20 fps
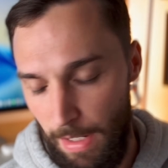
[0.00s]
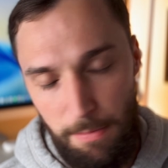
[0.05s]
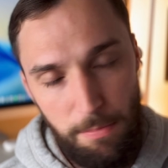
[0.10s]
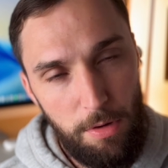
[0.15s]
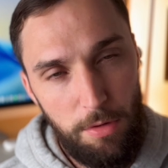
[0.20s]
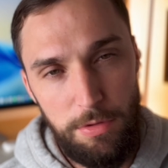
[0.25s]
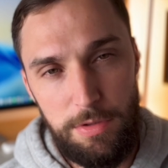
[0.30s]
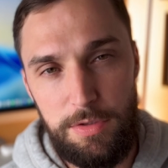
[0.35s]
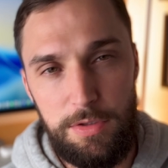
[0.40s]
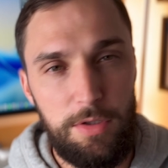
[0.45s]
I'm
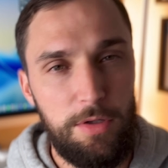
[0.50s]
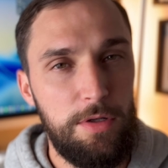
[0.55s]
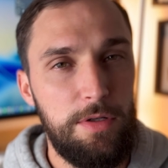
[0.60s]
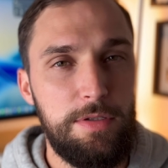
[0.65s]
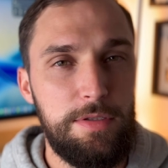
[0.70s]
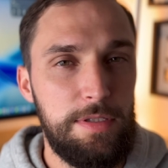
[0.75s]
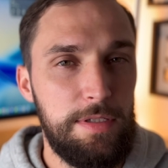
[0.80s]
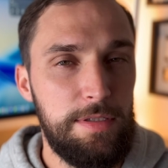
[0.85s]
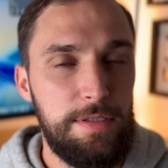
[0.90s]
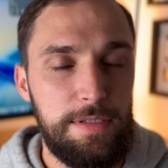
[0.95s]
always
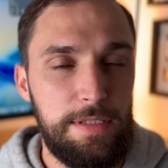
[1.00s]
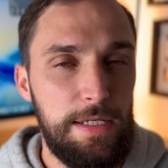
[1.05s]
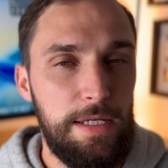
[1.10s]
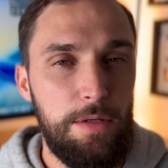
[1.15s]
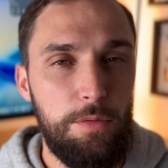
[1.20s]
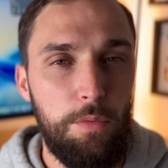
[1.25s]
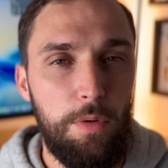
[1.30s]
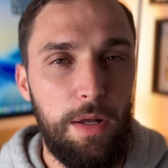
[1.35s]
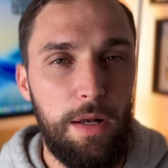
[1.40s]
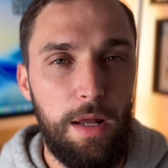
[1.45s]
curious to
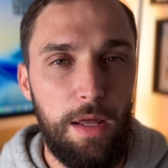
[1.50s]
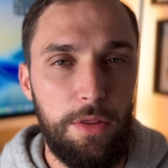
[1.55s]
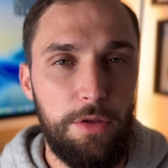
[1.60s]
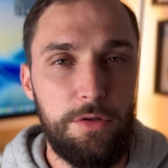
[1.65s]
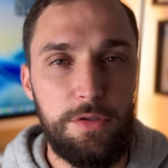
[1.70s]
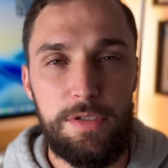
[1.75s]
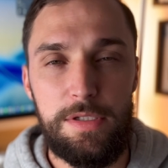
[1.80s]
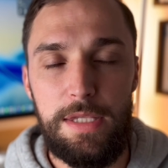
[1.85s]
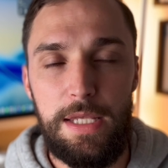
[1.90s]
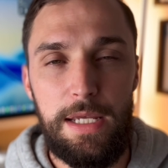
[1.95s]
see what
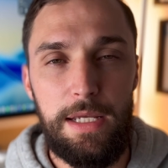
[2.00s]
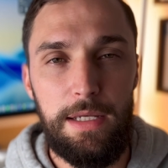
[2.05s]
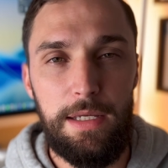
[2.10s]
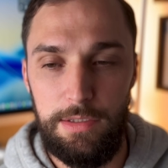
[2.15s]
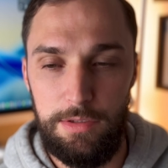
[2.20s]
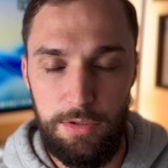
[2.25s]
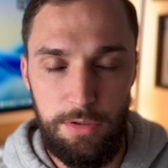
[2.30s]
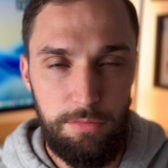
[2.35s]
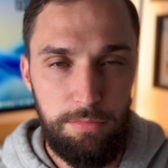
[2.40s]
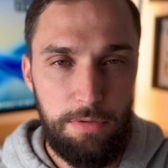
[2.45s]
others
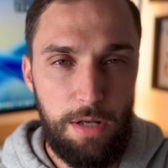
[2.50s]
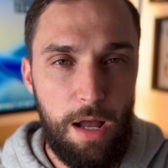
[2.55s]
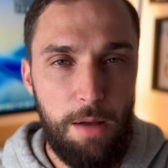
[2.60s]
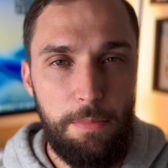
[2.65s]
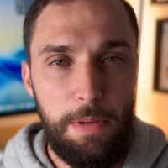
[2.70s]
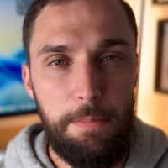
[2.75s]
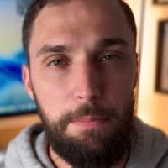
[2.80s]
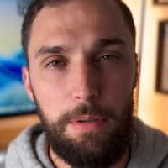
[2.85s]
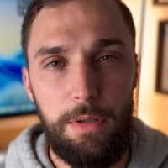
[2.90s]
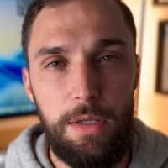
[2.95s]
think, so
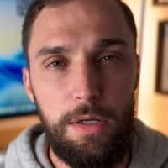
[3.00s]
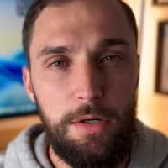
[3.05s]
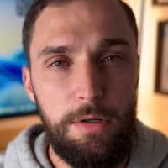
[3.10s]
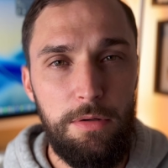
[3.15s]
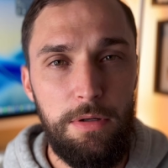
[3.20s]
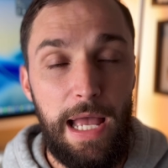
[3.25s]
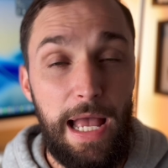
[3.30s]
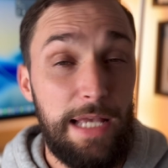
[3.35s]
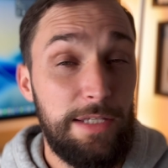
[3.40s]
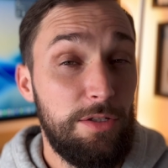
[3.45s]
comment
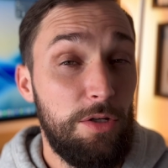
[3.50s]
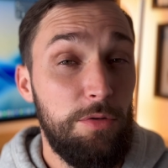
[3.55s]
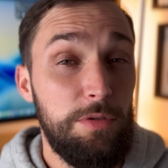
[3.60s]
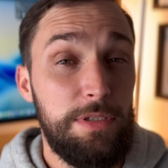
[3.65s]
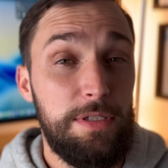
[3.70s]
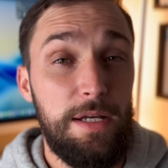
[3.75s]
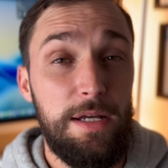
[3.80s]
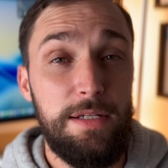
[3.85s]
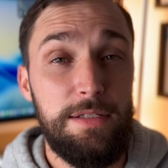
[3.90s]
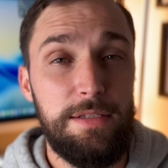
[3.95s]
below. As
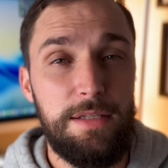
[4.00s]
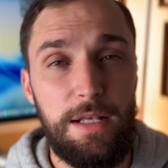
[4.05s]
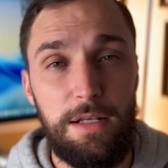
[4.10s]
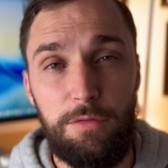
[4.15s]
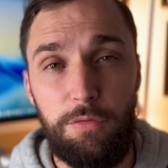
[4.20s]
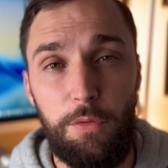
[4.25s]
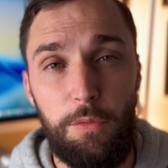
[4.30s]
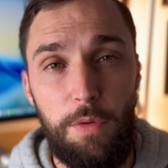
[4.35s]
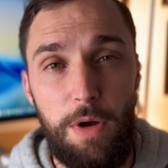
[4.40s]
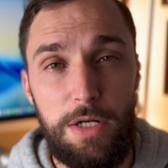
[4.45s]
always guys,
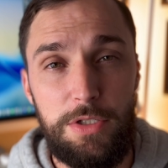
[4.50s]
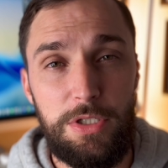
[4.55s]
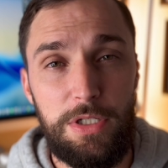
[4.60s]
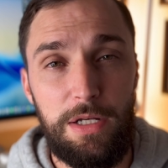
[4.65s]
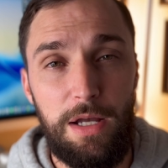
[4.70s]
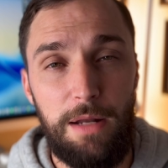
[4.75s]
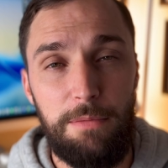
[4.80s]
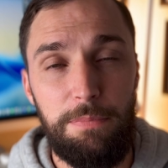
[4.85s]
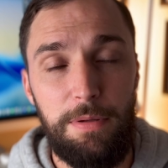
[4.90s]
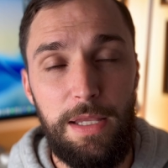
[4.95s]
thanks for watching,
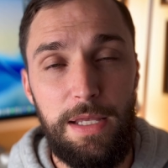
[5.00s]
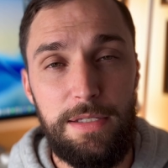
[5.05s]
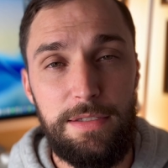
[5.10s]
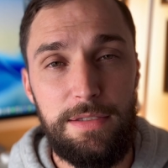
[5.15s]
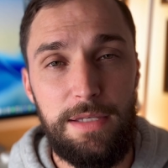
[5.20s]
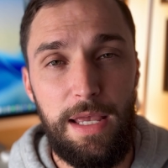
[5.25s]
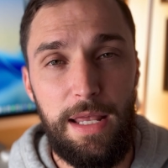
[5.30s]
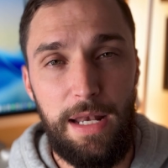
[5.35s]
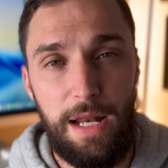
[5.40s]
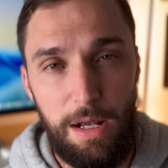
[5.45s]
God
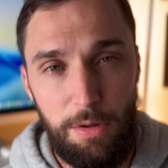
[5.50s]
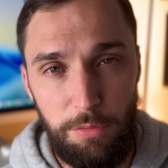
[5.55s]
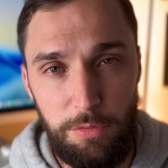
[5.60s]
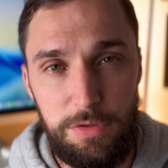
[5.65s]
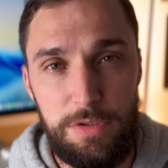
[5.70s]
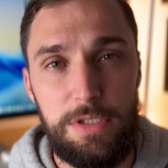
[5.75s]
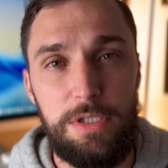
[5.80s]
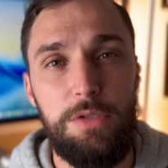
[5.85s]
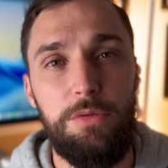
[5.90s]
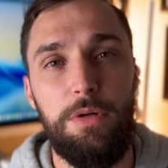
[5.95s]
bless, and I will
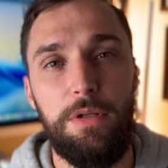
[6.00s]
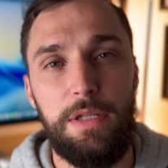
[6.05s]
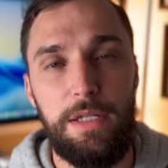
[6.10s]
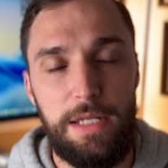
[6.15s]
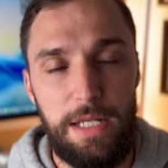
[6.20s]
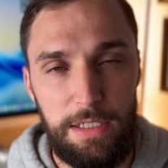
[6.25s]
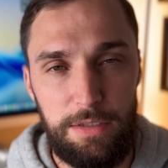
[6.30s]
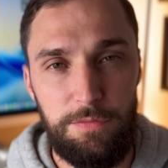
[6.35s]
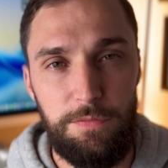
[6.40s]
see you on the next